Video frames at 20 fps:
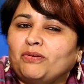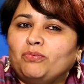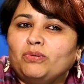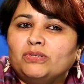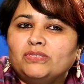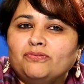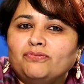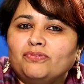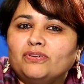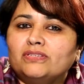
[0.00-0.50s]

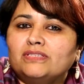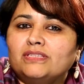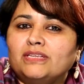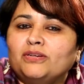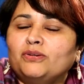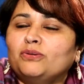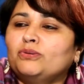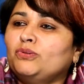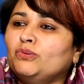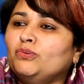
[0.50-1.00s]
What's the first thing
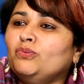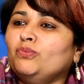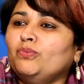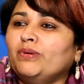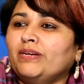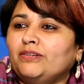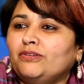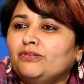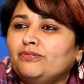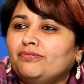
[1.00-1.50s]
you do
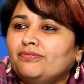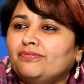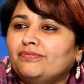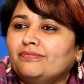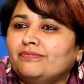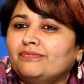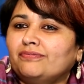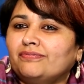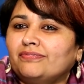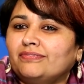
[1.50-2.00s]
when you
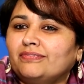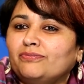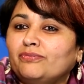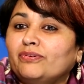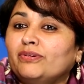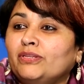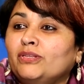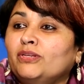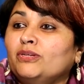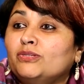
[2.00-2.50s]

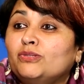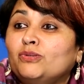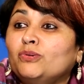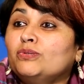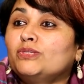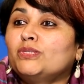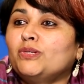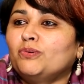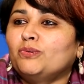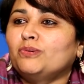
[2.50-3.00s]

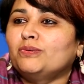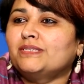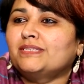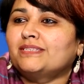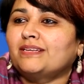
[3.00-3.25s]
those lows?